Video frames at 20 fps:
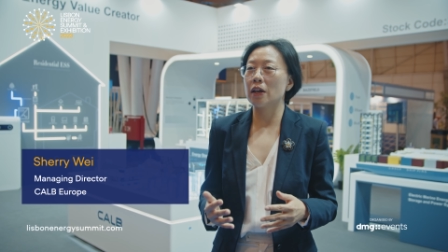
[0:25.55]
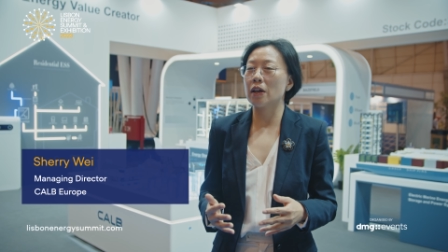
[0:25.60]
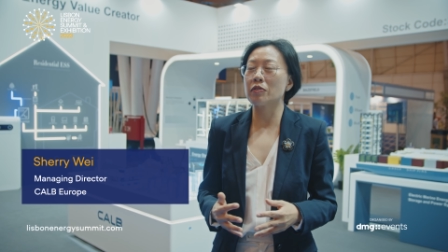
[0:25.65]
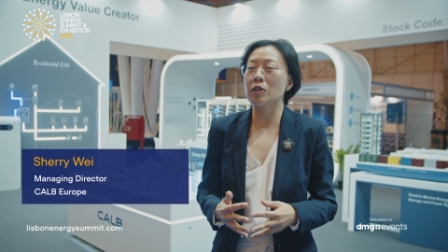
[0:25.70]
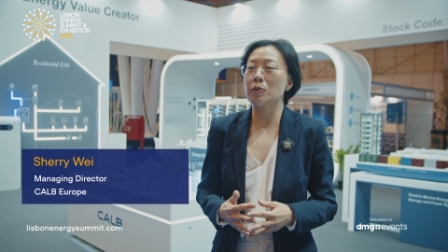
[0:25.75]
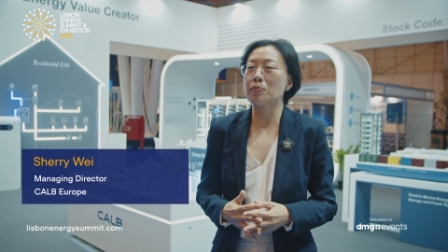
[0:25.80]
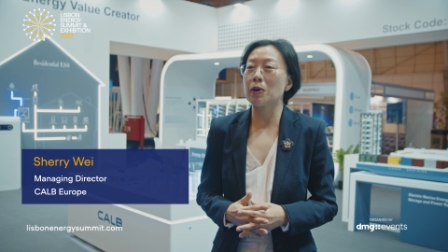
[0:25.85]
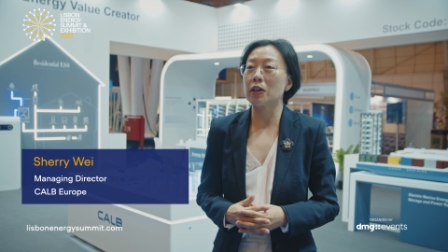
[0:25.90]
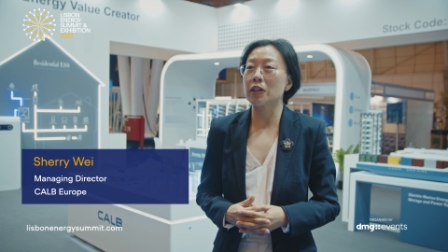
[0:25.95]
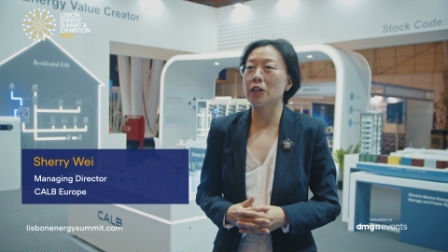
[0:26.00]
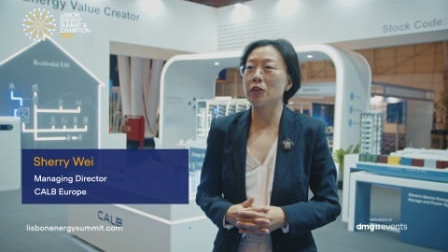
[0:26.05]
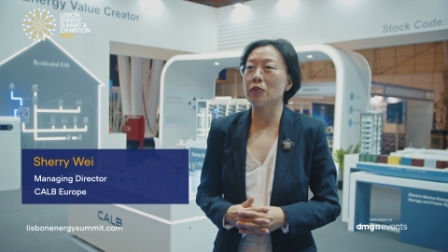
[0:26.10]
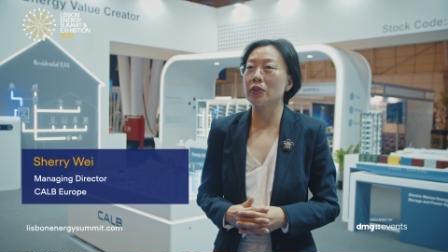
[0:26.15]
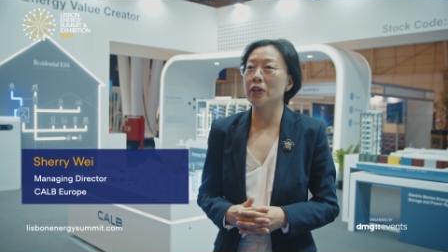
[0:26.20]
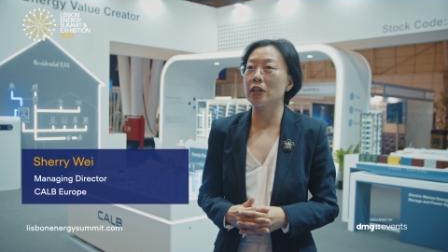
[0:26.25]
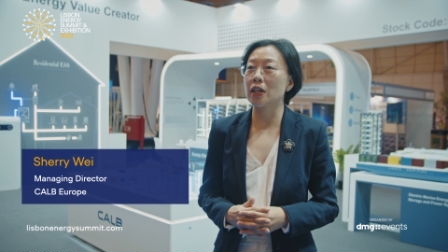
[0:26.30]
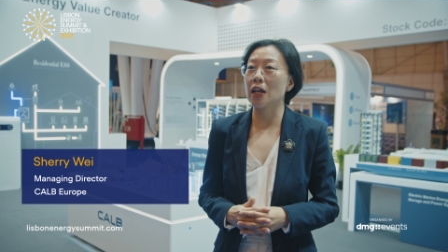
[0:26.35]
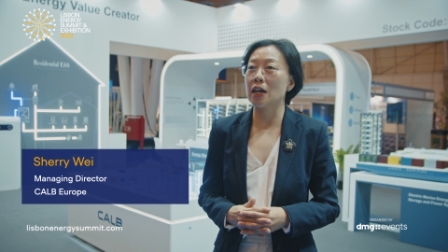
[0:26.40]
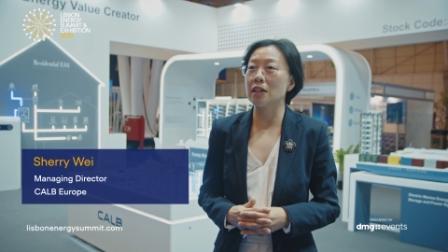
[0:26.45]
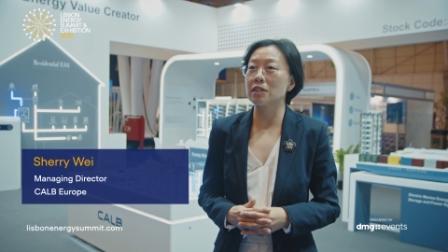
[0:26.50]
everybody
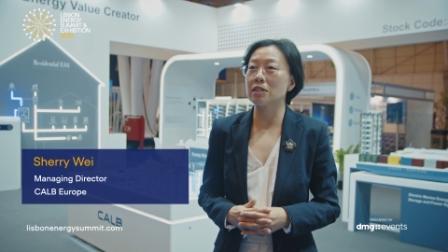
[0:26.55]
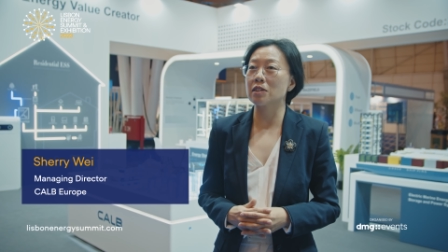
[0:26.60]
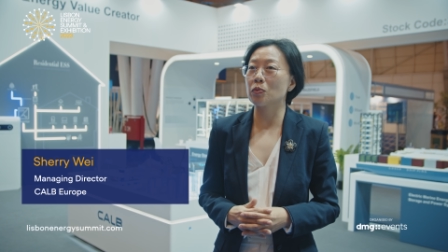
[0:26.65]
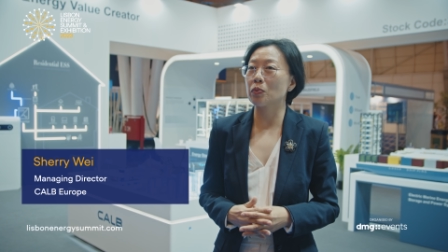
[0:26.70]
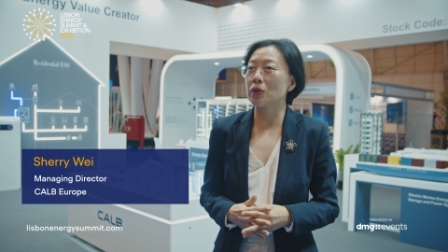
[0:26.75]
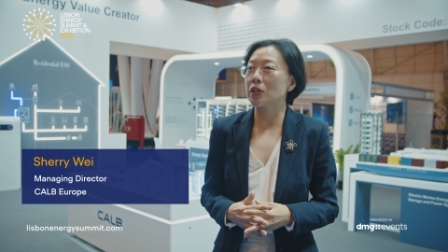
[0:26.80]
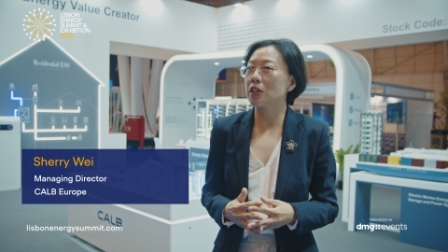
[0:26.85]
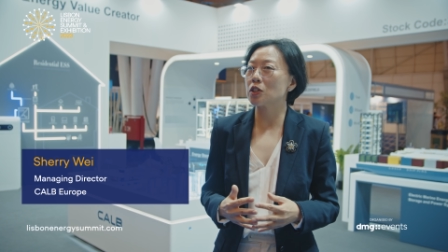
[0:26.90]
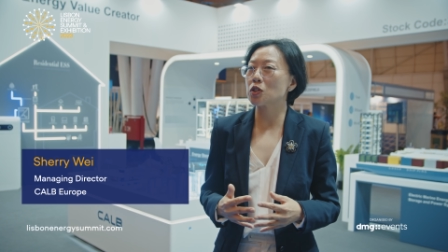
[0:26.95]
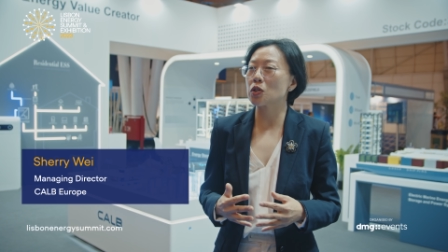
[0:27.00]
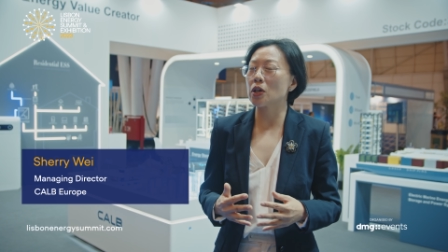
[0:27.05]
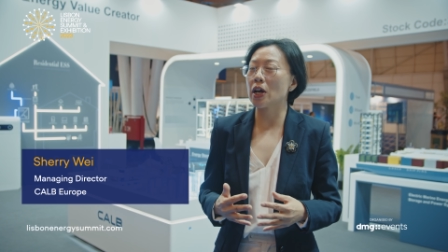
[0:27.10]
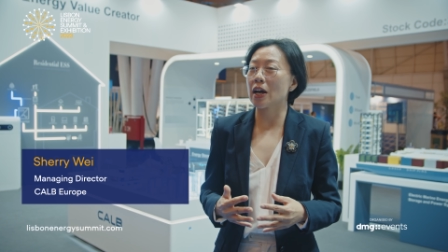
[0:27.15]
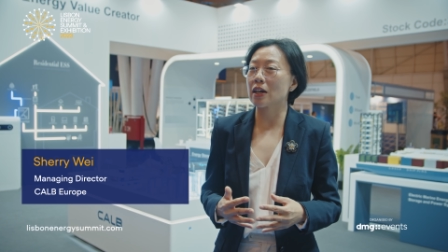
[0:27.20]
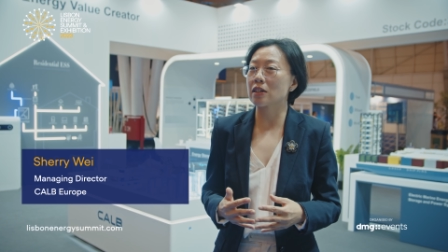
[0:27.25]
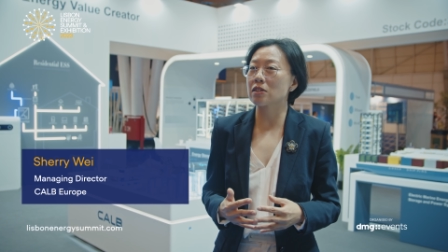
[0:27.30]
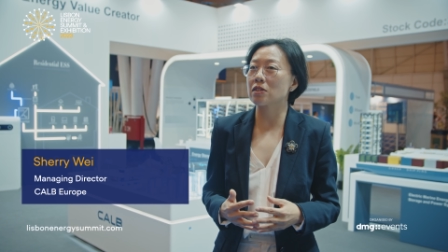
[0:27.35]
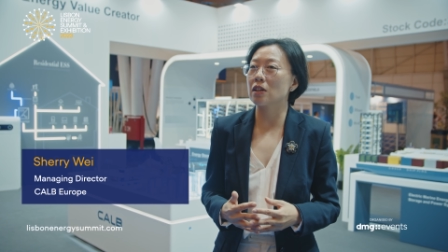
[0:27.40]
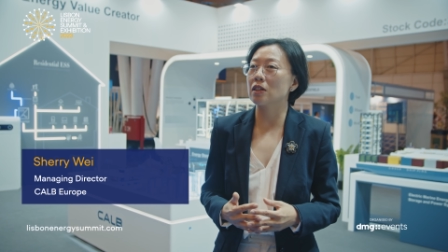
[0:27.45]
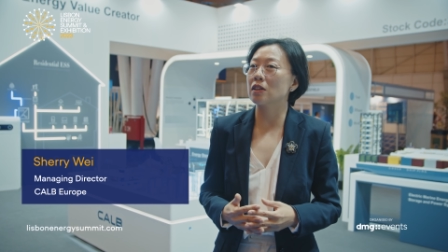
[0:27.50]
realized that we need to
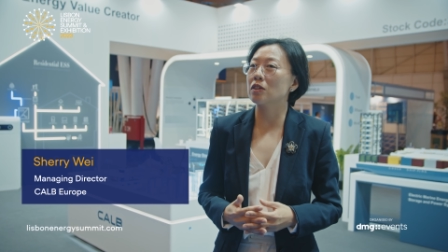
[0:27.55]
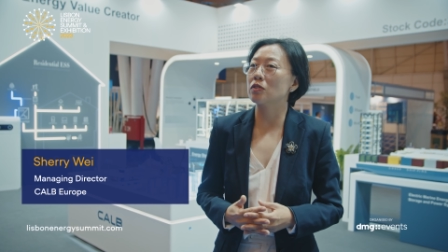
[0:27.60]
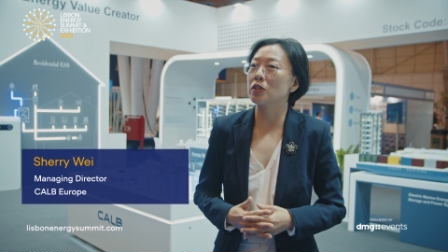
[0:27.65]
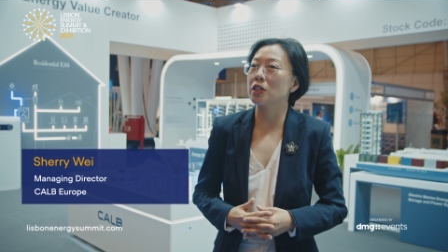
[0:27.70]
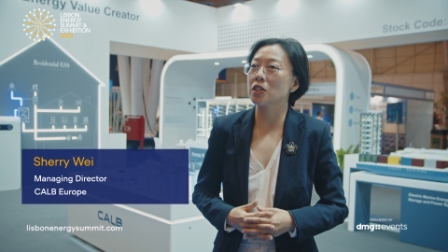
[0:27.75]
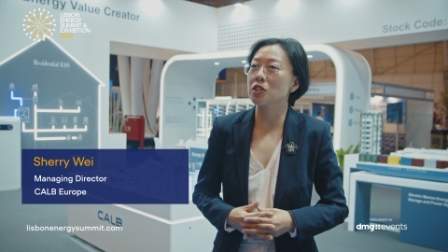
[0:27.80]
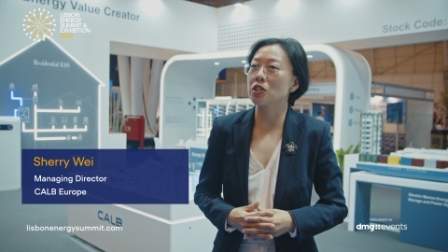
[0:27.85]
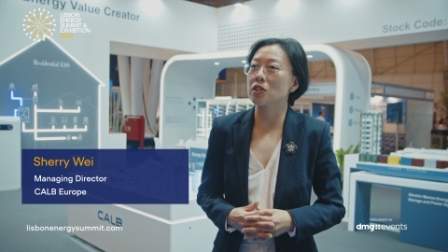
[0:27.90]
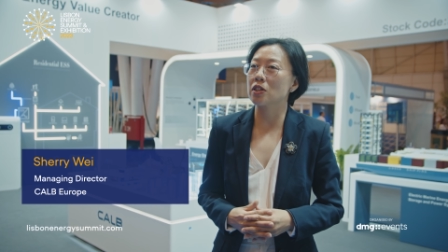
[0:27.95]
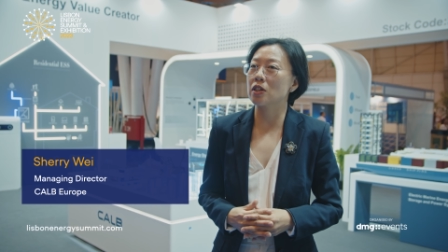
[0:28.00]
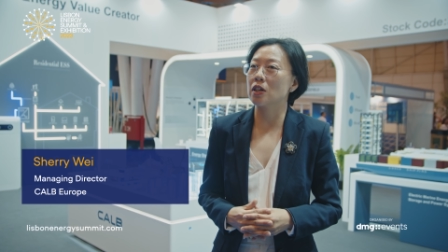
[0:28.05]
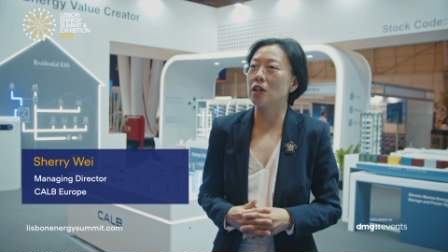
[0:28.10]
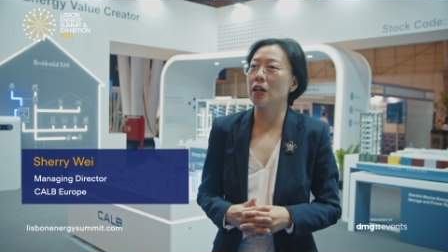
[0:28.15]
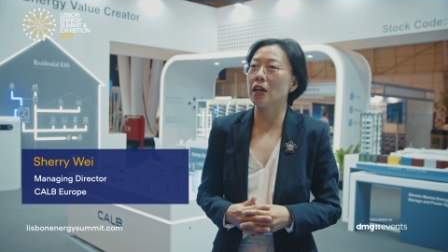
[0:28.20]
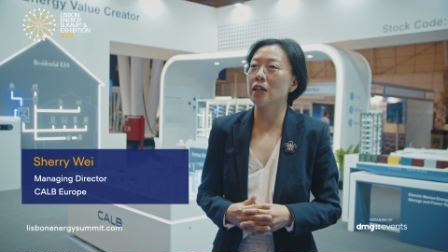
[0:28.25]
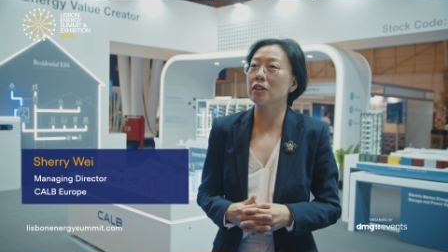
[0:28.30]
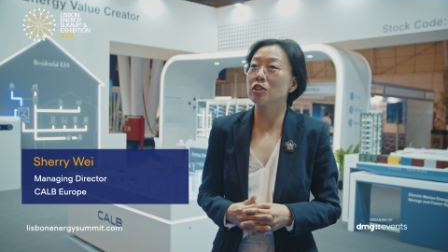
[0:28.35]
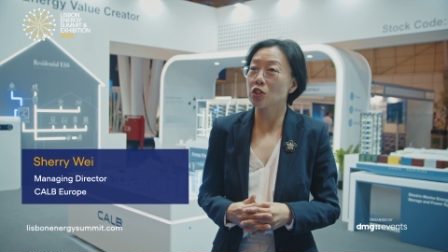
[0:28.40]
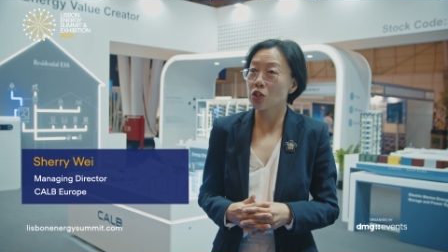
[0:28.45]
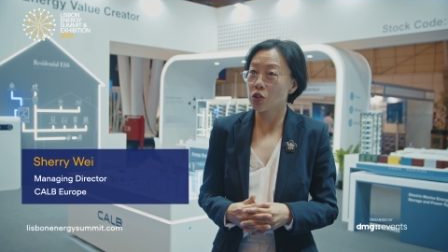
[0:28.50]
accelerate the
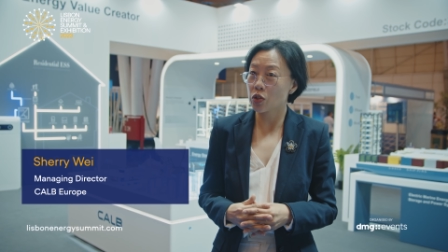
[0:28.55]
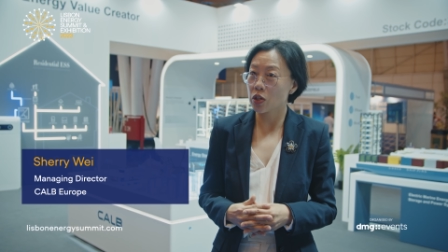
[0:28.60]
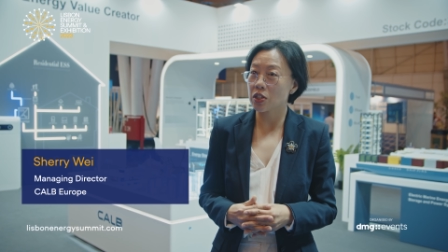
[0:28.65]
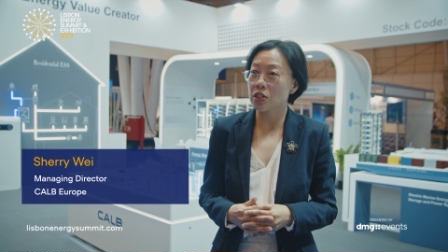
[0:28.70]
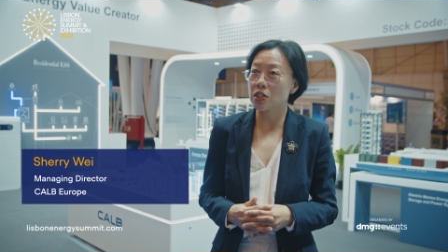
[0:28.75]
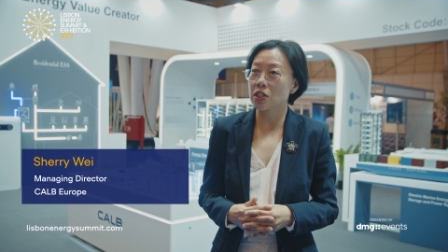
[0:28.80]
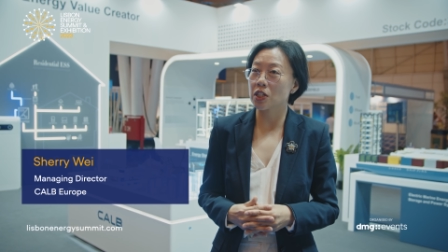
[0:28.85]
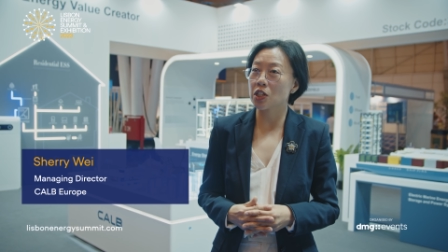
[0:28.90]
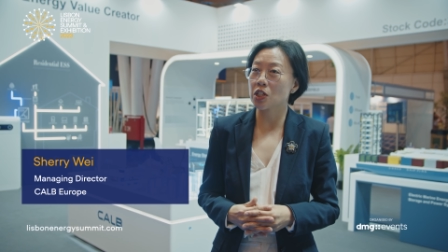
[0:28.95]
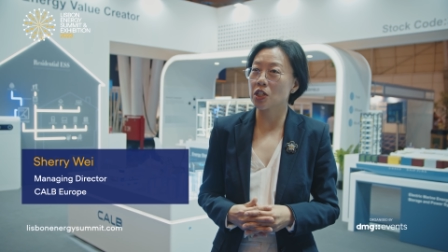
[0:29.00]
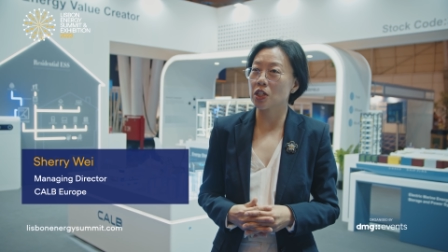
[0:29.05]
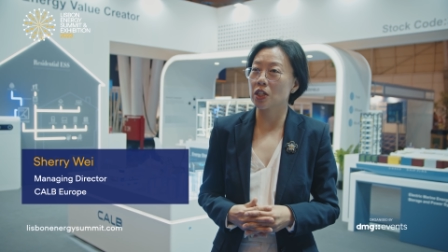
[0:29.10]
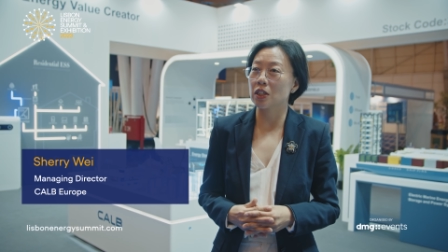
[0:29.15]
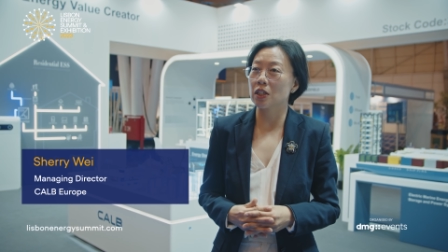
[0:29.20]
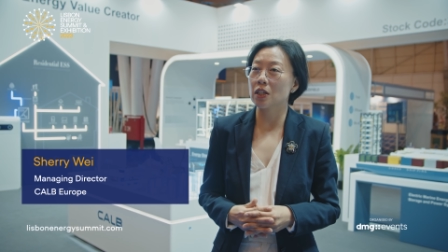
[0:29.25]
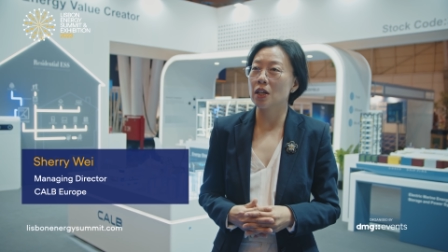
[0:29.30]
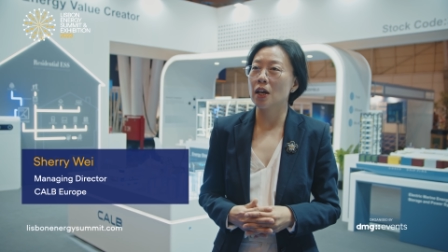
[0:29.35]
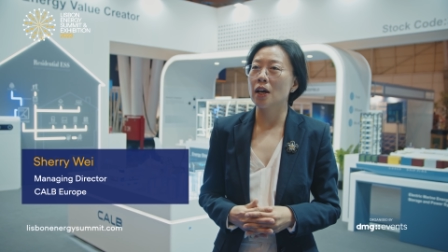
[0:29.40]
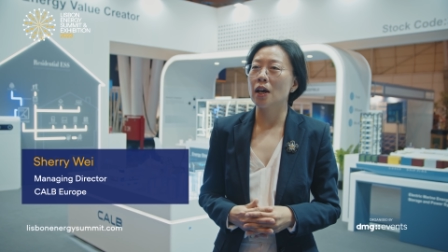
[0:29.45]
energy transition